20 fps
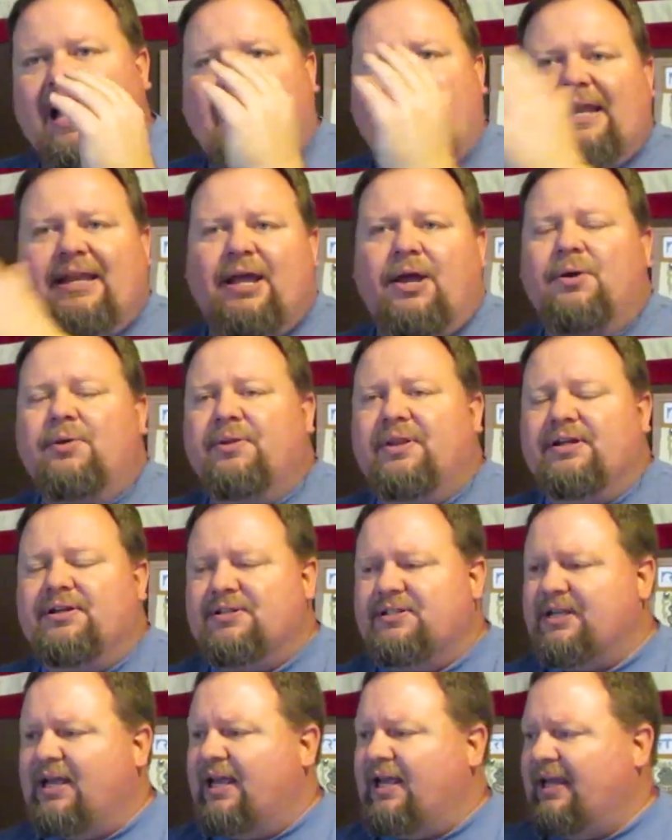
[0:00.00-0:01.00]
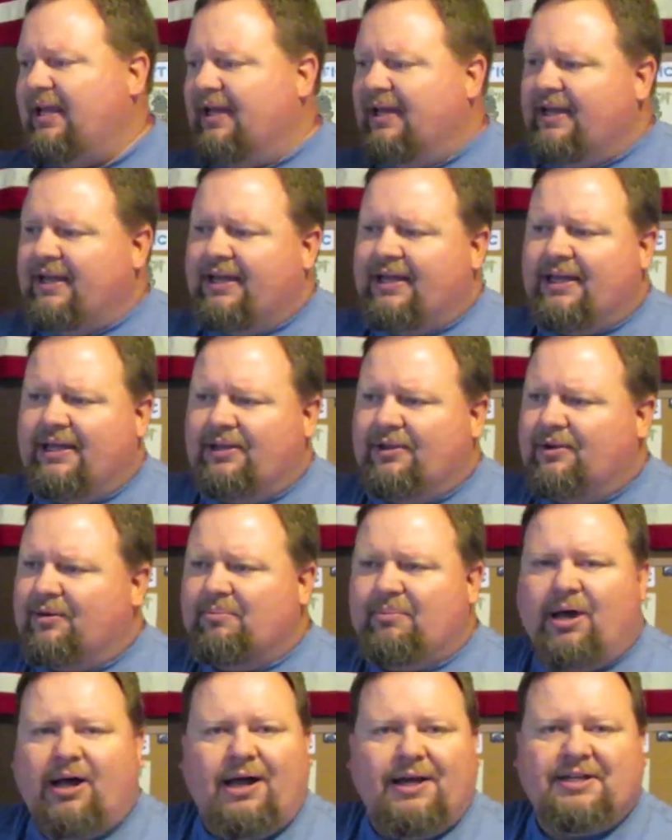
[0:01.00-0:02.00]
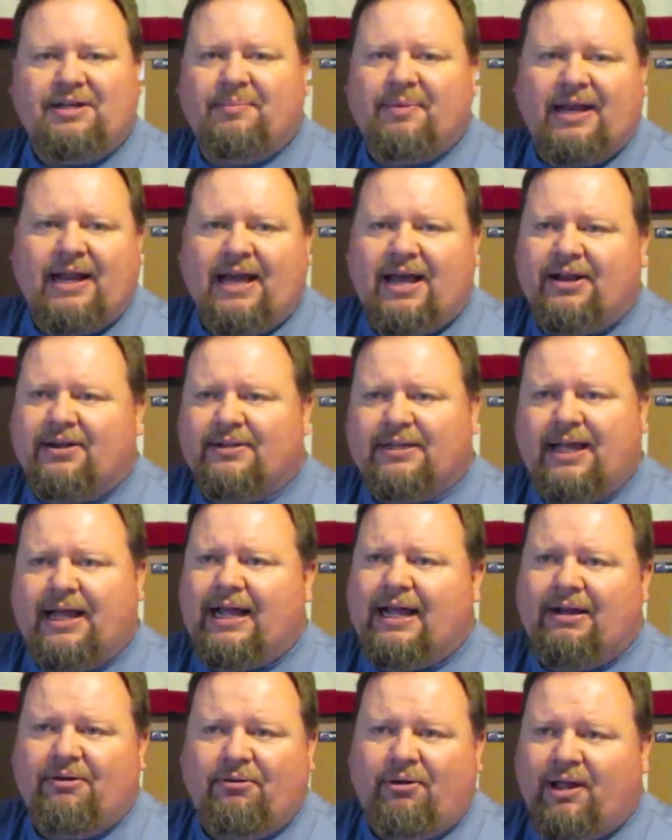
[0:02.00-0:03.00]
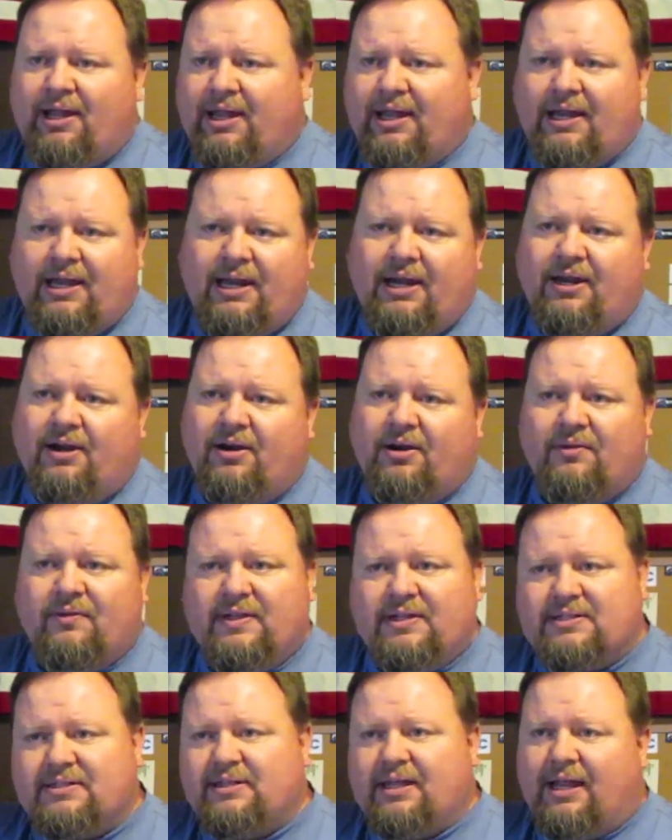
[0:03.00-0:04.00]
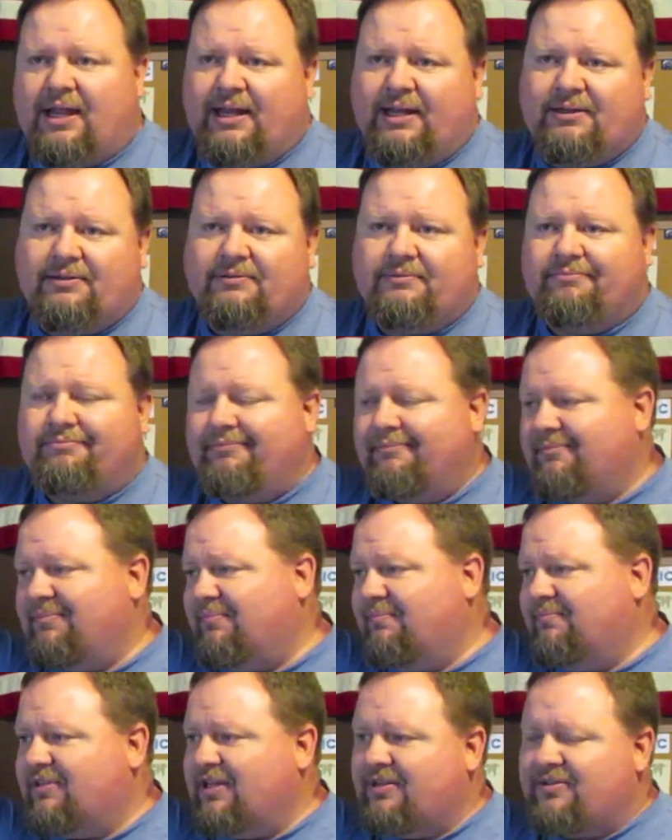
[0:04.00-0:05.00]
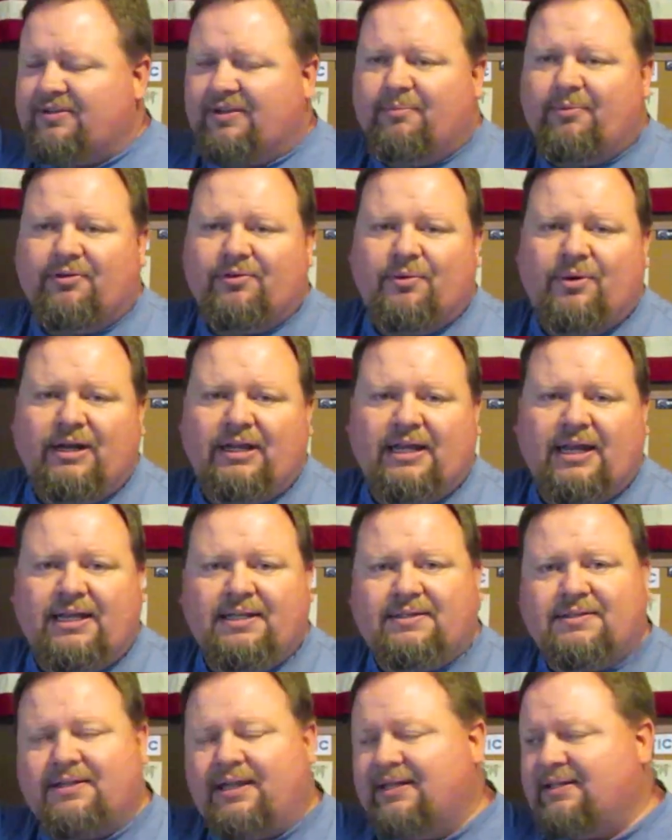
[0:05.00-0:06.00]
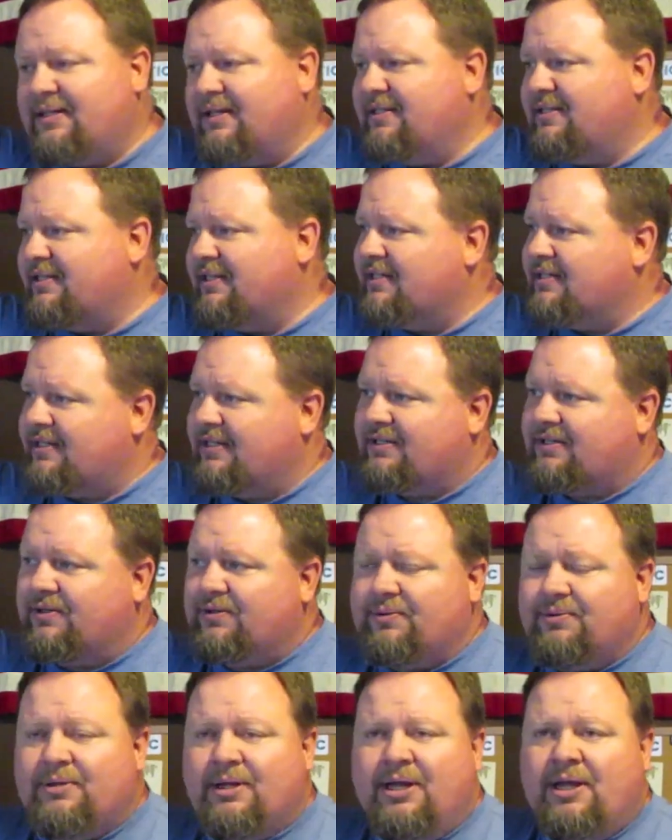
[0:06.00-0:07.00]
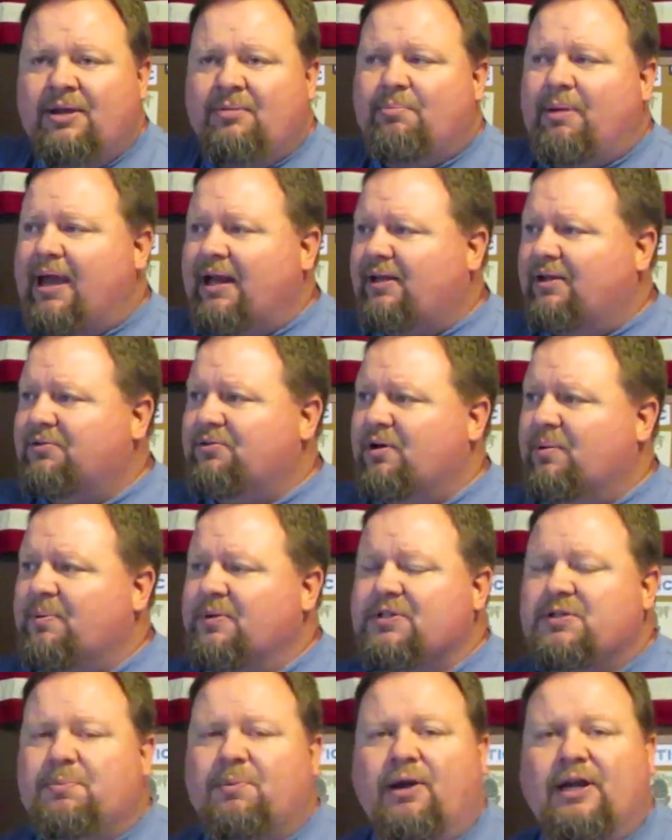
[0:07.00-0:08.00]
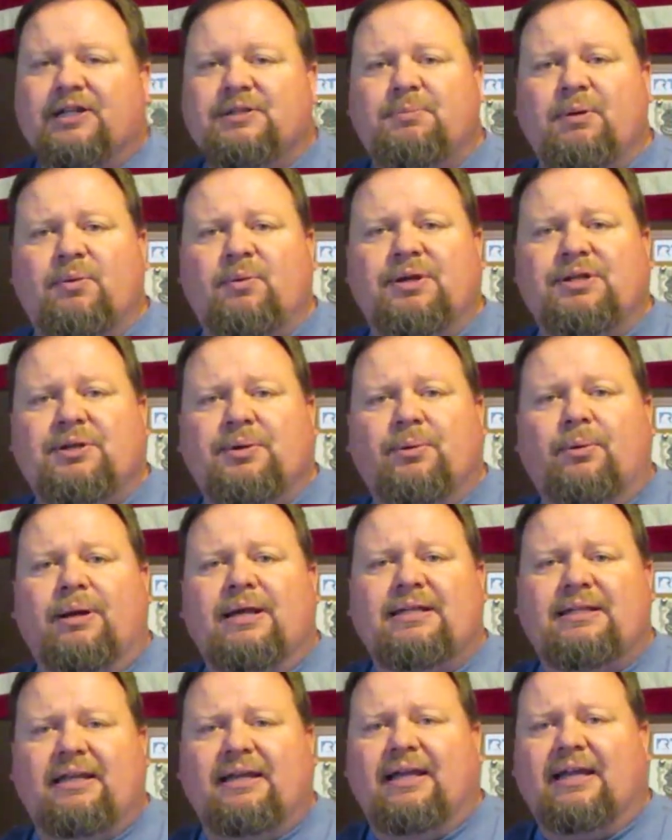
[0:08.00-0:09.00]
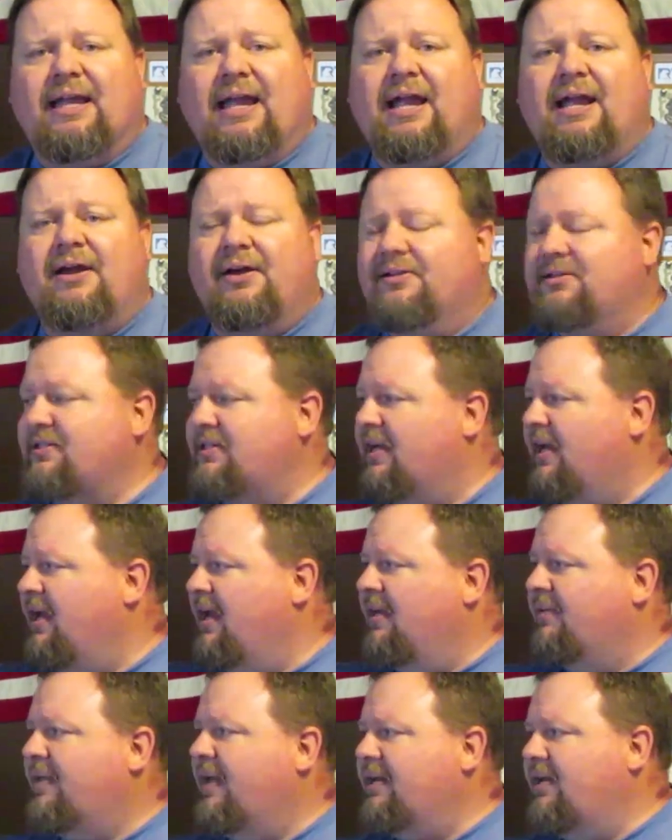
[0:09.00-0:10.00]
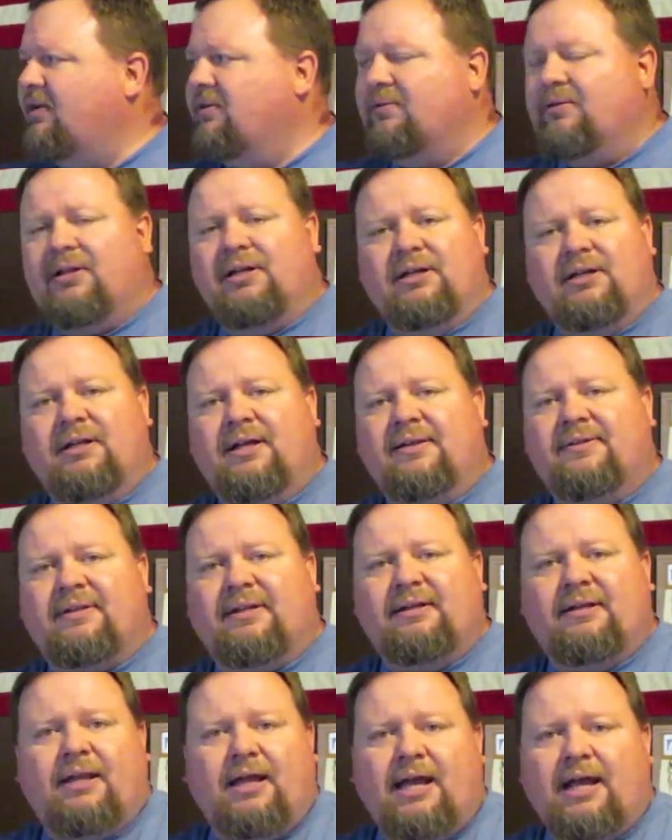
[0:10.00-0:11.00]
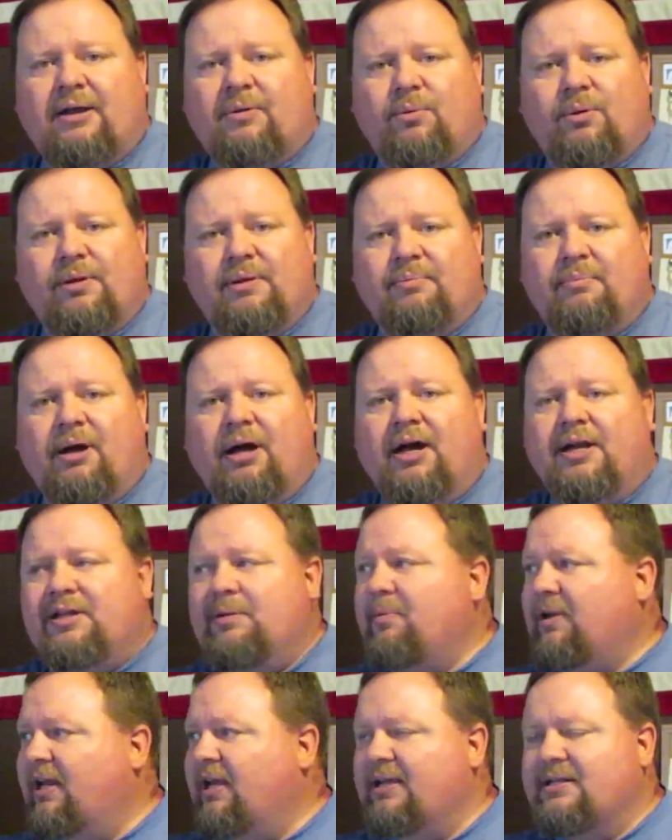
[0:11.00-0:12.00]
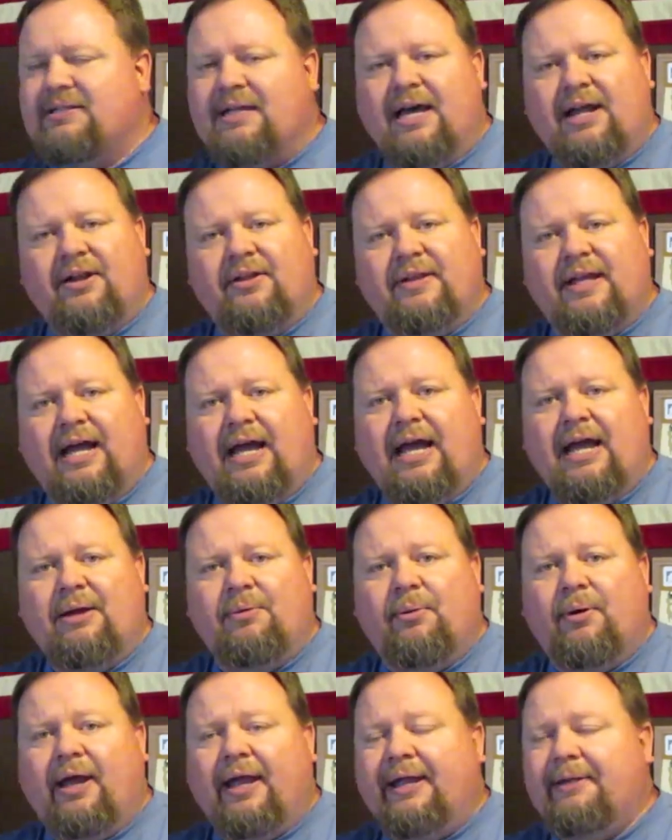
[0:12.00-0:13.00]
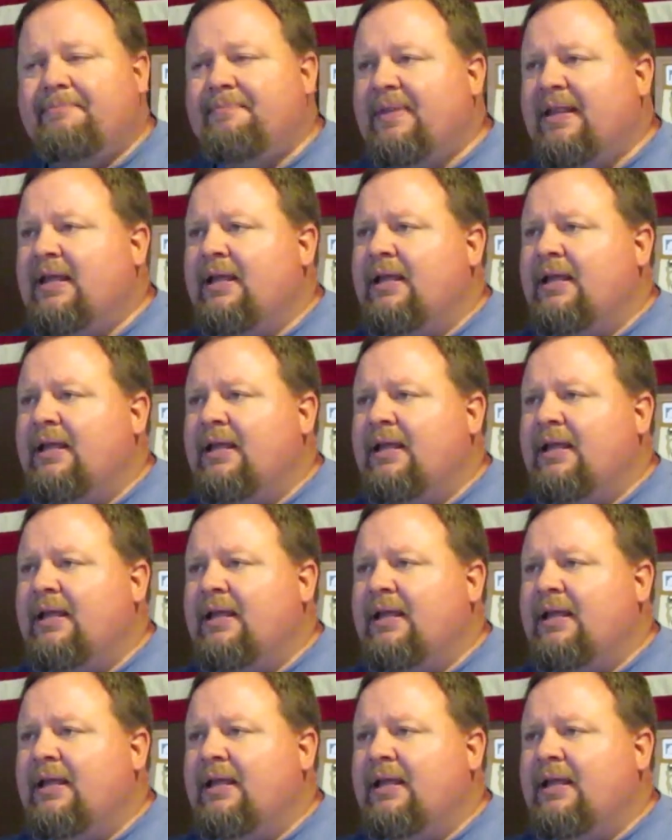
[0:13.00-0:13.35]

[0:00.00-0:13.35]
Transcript: I know there's a little monument out on the highway here on this date, in December 28th, 1862, Battle of Dripping Springs, but when you read the accounts, they don't look nothing like where the monument is out on the highway.